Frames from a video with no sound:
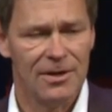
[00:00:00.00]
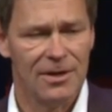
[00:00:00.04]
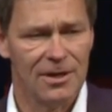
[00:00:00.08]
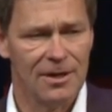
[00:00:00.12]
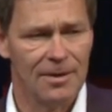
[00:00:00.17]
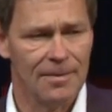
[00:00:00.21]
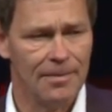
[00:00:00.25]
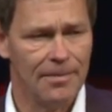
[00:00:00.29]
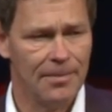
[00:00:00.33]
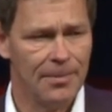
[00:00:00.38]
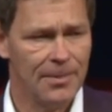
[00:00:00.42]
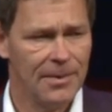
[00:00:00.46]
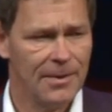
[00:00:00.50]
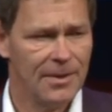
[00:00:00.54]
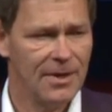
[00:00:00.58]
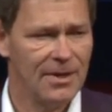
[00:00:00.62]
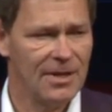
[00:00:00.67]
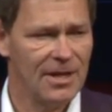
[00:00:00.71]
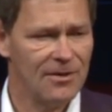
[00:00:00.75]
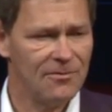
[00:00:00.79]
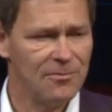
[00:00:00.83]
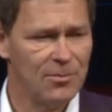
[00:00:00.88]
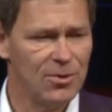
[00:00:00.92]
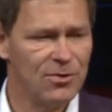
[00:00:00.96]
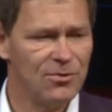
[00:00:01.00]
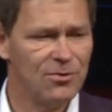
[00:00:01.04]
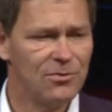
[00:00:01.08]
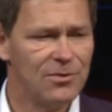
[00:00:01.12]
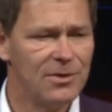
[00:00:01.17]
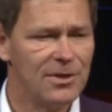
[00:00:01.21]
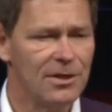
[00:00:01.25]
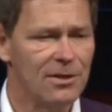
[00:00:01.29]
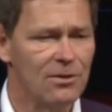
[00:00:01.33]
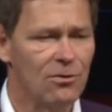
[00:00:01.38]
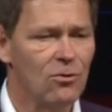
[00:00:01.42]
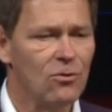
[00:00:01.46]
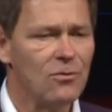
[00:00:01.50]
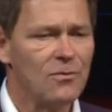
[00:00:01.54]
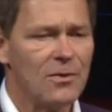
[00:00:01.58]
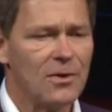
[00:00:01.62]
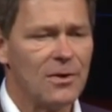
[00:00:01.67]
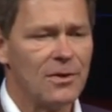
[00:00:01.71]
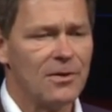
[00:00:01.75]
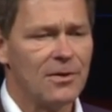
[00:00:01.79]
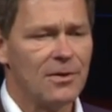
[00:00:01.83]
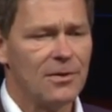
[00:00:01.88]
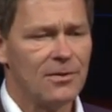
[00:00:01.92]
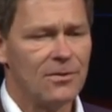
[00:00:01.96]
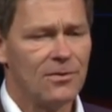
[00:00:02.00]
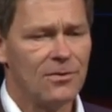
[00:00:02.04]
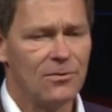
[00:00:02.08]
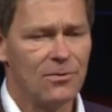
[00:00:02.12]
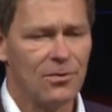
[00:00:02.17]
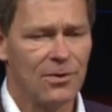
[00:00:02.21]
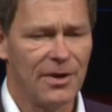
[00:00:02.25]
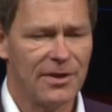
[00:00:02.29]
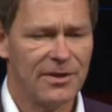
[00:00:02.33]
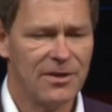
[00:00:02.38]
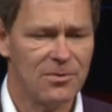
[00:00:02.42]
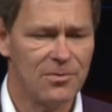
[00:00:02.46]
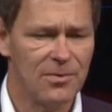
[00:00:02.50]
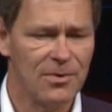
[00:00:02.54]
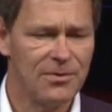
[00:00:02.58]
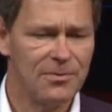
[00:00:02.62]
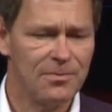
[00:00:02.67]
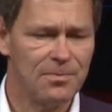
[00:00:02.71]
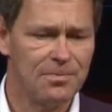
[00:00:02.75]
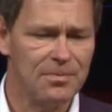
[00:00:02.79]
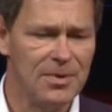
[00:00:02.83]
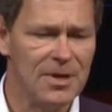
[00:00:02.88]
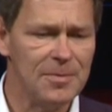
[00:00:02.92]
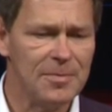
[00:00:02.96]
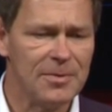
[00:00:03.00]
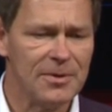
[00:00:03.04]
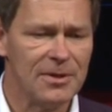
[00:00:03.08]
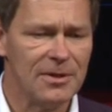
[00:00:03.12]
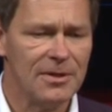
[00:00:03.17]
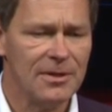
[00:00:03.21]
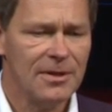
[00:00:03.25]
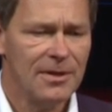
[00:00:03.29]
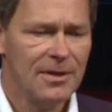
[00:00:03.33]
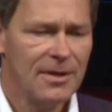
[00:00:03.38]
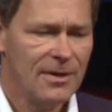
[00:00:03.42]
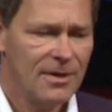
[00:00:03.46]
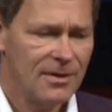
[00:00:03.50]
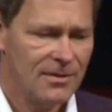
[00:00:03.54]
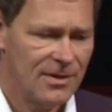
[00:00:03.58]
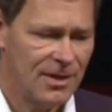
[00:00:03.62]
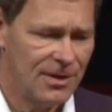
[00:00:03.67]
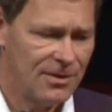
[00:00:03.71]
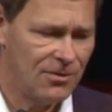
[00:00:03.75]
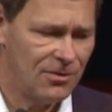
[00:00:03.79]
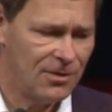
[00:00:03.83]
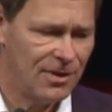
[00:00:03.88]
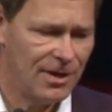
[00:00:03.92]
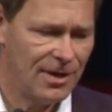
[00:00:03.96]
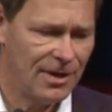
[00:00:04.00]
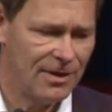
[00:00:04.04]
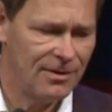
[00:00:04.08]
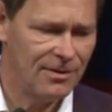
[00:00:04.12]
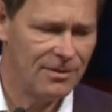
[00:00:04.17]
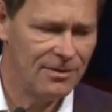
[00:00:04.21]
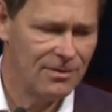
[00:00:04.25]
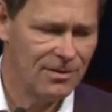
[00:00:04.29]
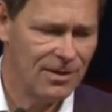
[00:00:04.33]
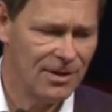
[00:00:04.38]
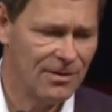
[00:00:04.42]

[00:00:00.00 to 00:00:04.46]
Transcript: um, enough material over together with people that you can,